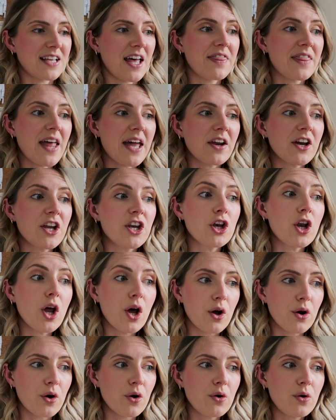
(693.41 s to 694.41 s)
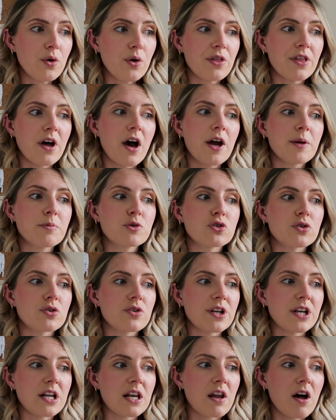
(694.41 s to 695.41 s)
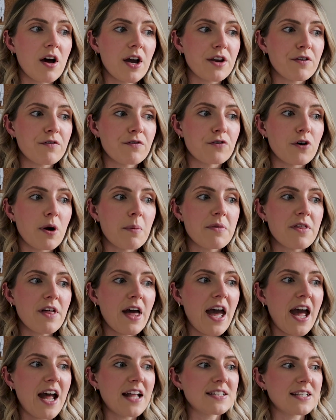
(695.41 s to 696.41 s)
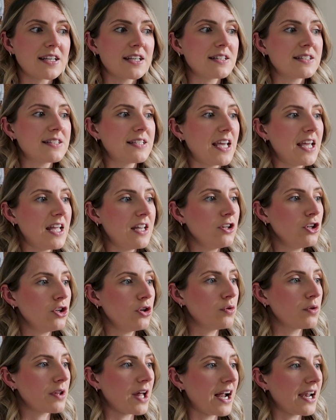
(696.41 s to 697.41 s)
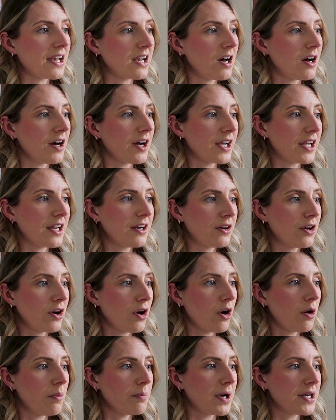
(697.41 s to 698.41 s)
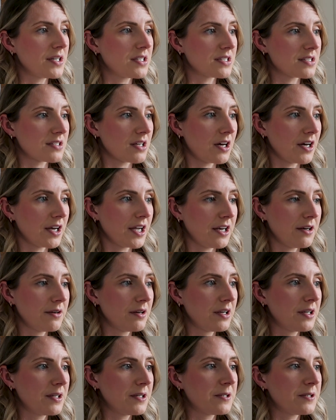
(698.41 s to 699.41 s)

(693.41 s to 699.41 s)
And then I know that I'm drawing a line from there to continue that line on my design.